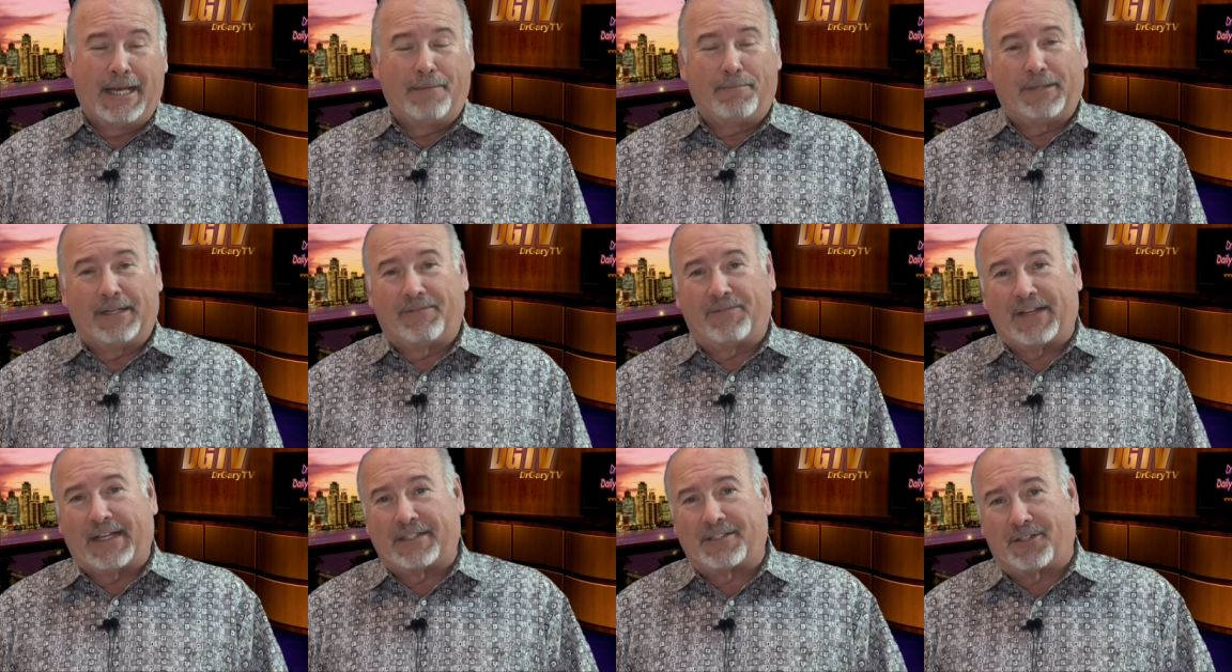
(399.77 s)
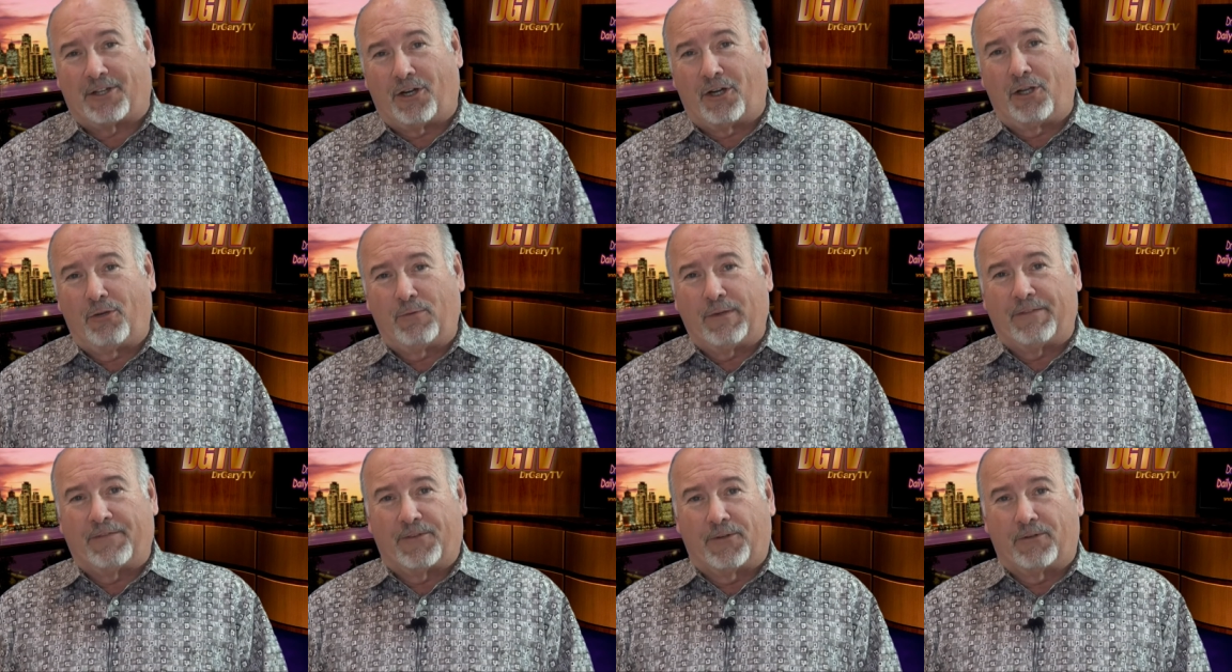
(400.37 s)
But if that's all
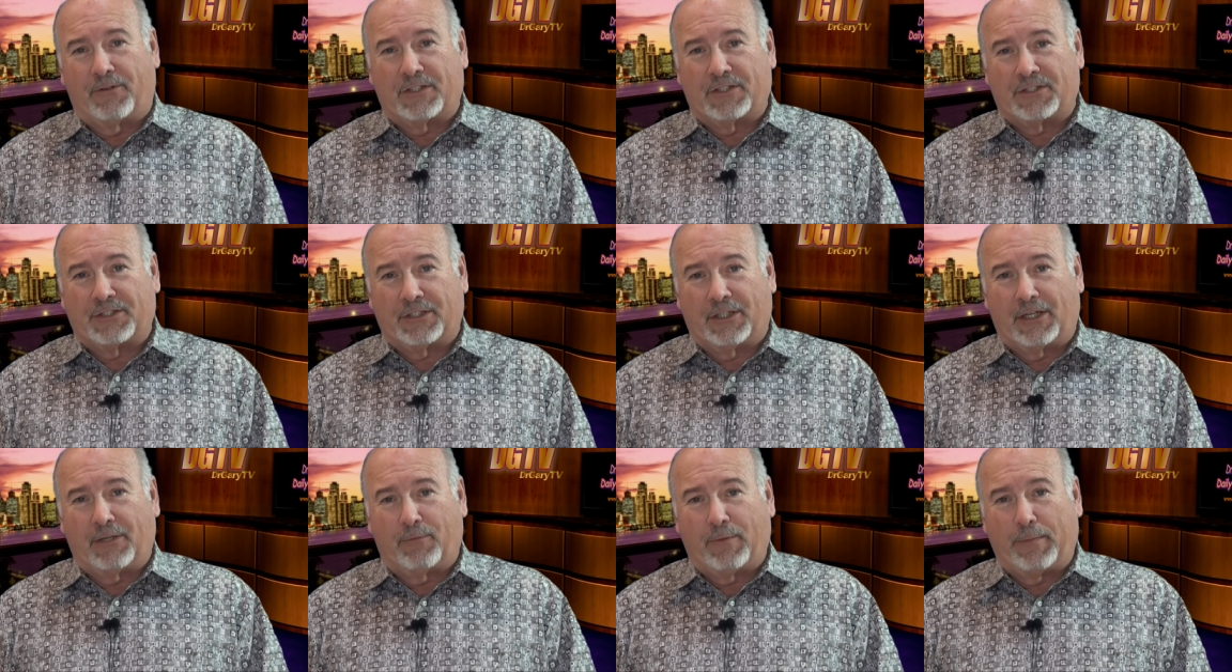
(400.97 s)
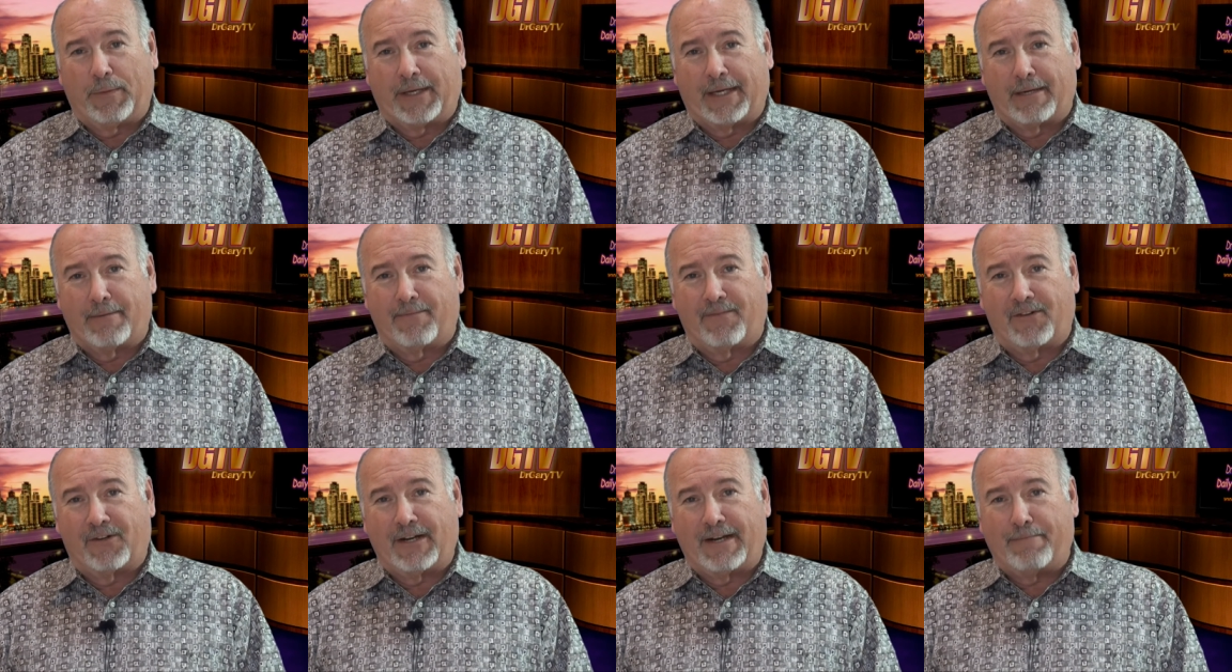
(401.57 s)
we focus on, we
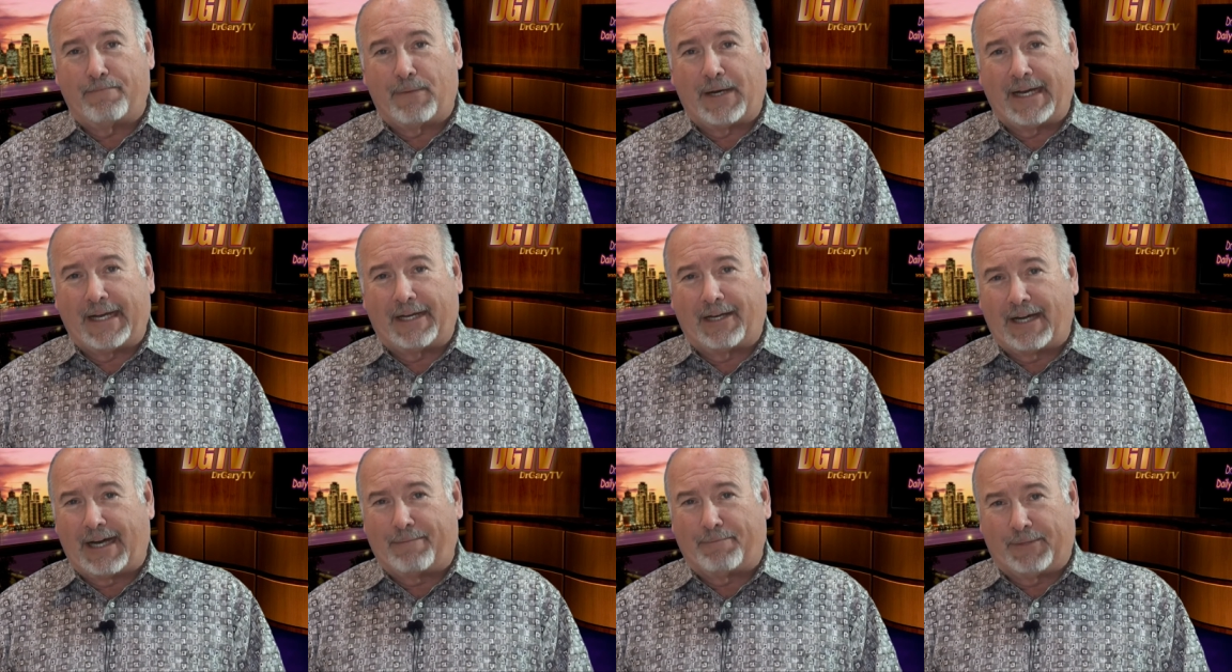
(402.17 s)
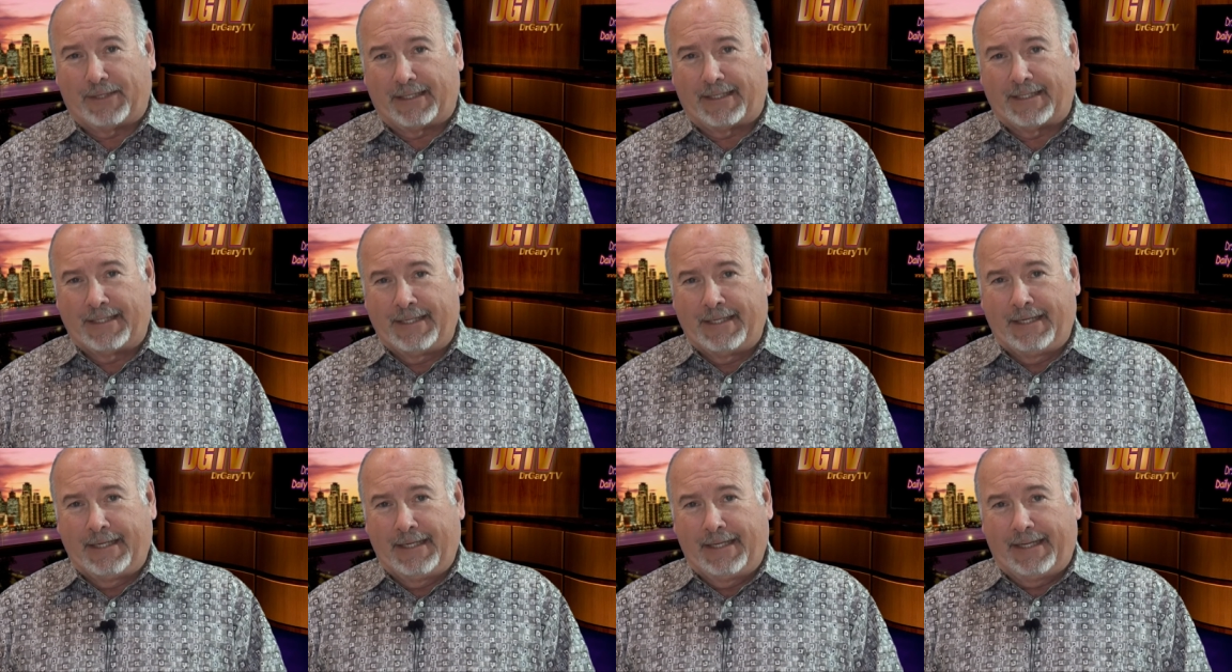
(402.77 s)
become very myopic
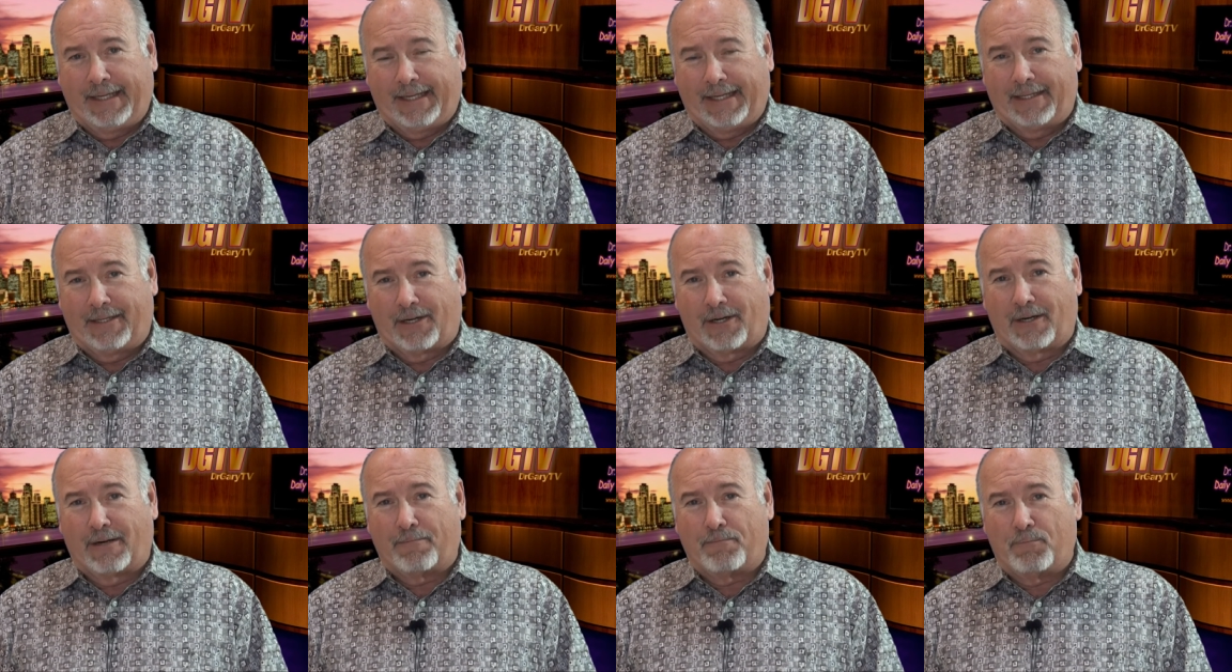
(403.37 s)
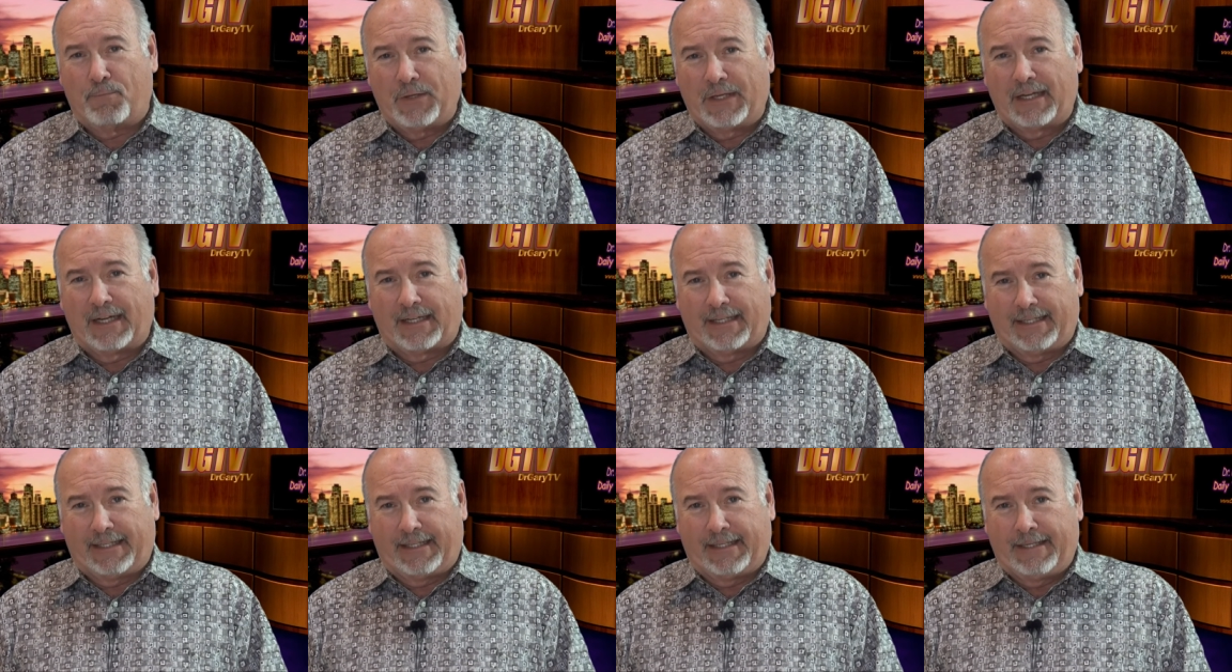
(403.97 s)
in our
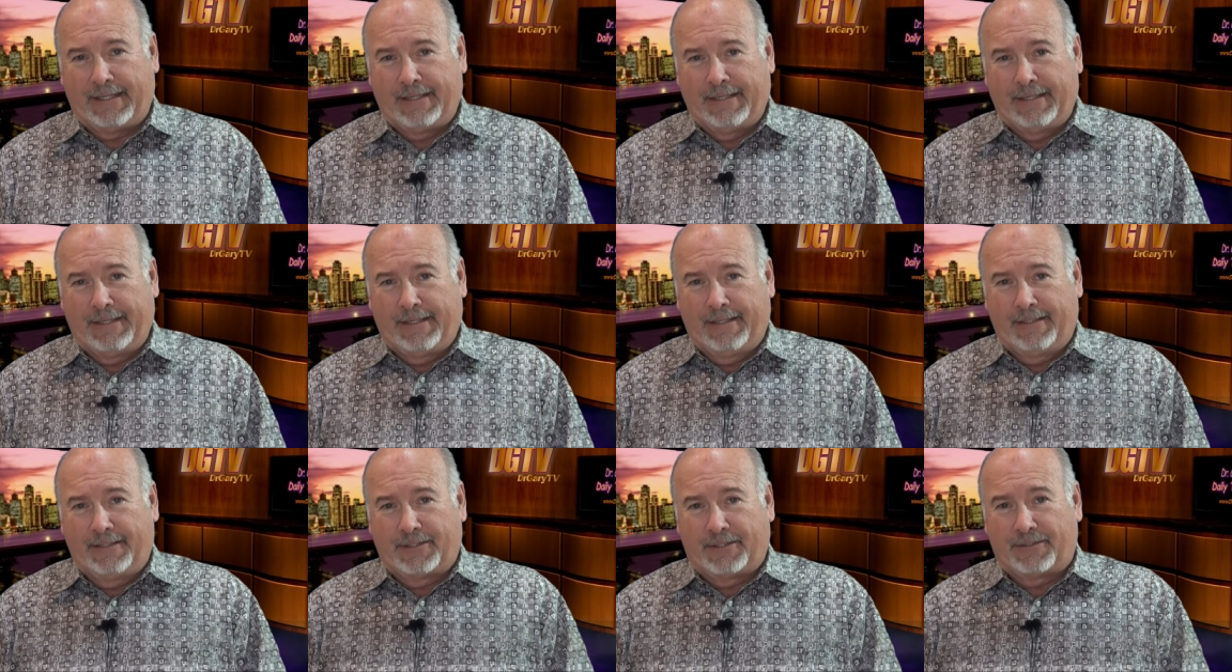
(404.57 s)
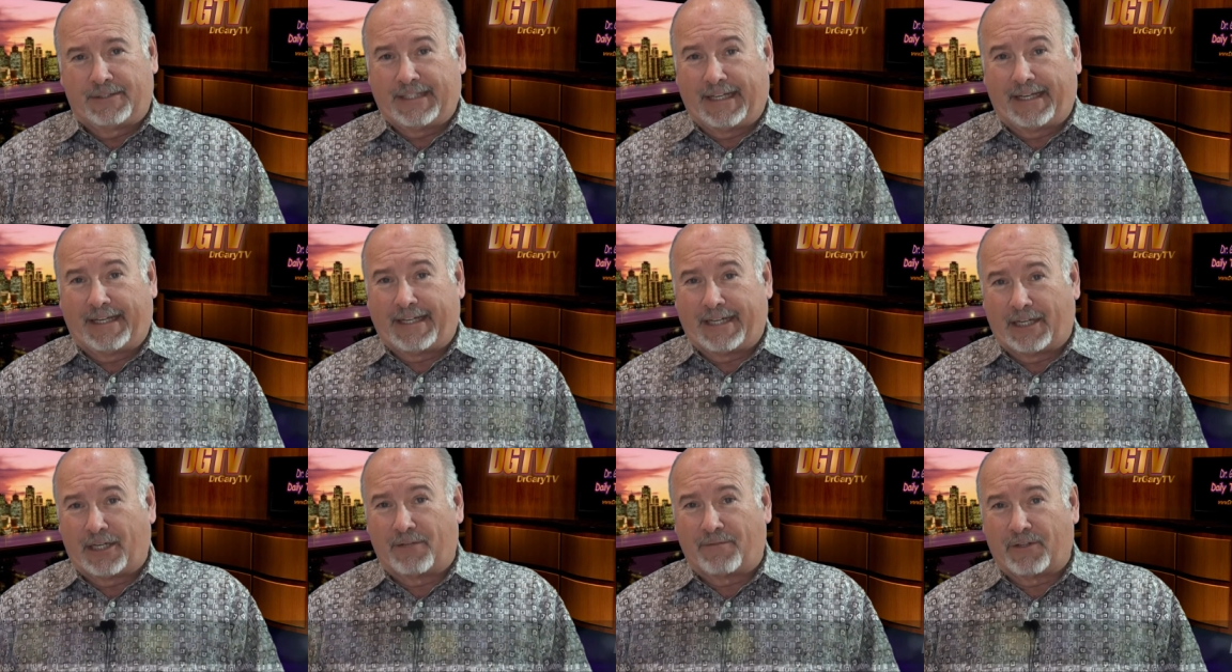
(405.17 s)
ability to take
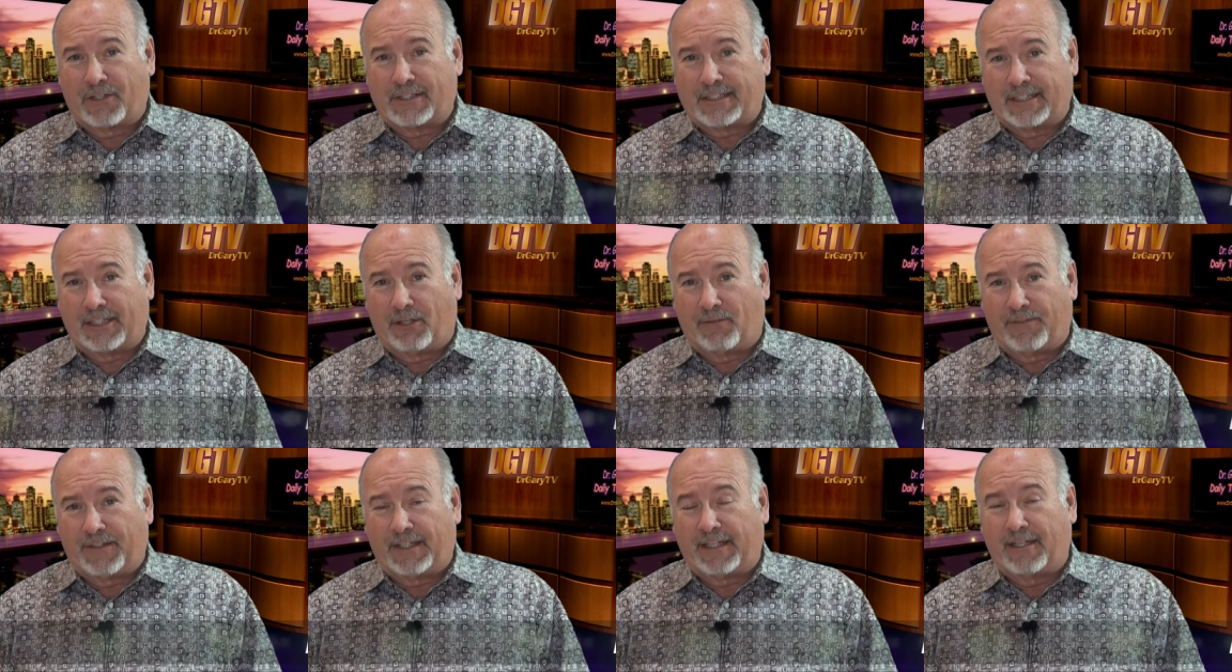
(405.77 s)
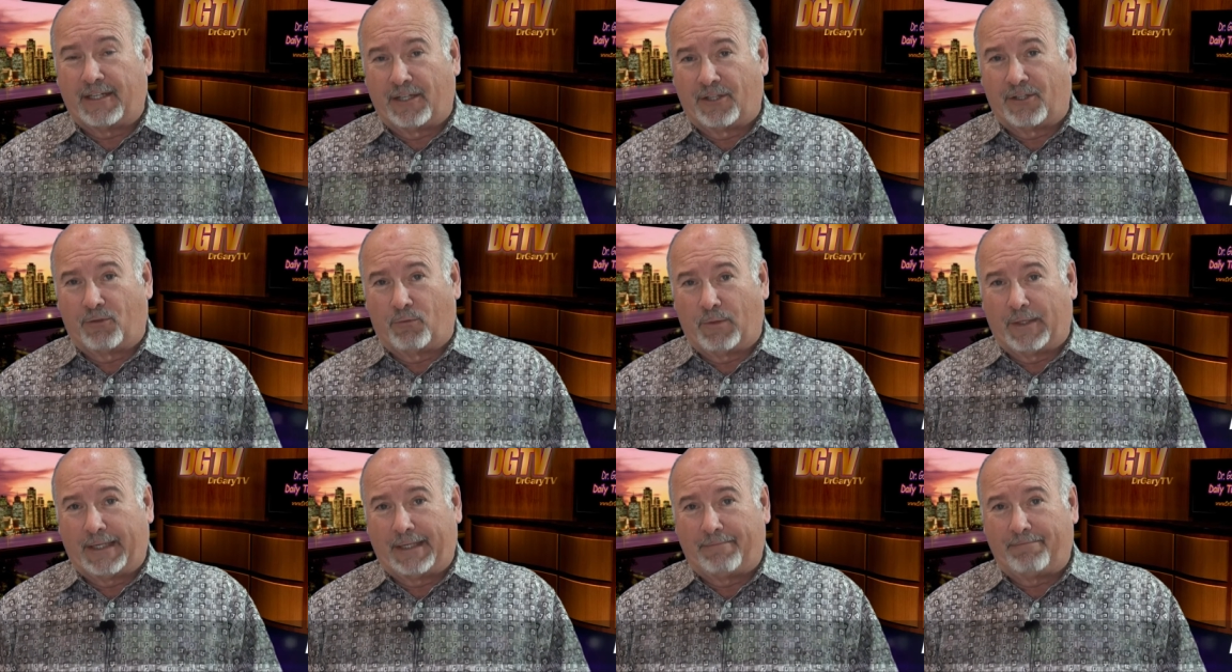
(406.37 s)
care of ourselves in another
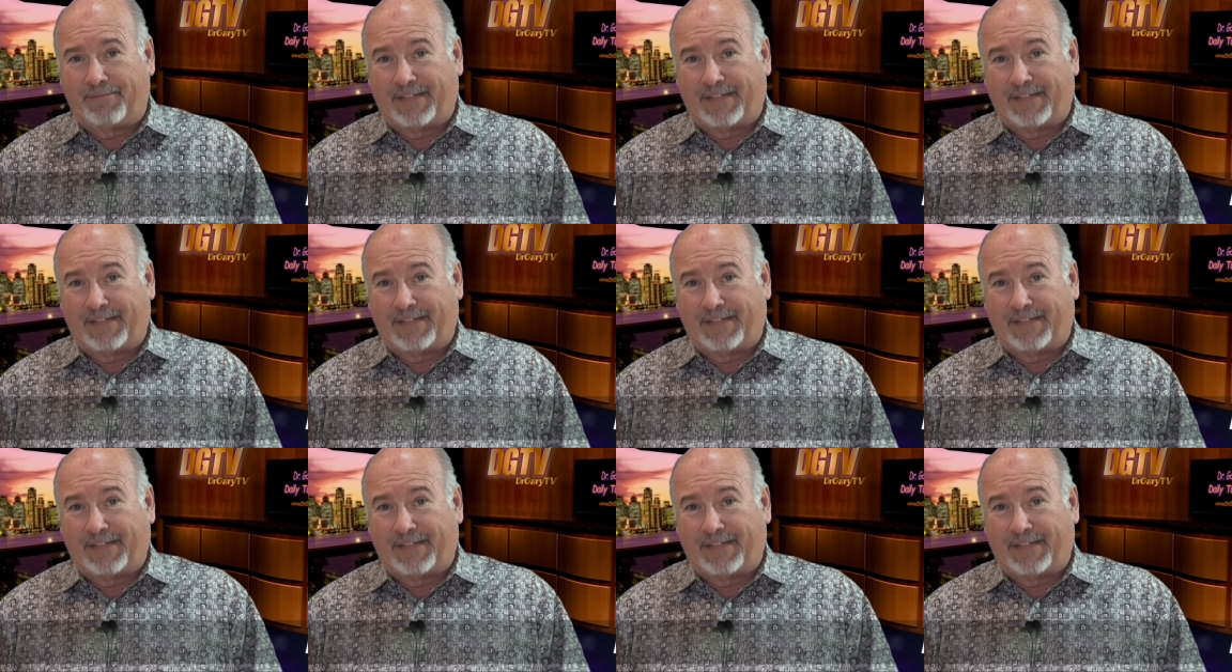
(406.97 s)
way.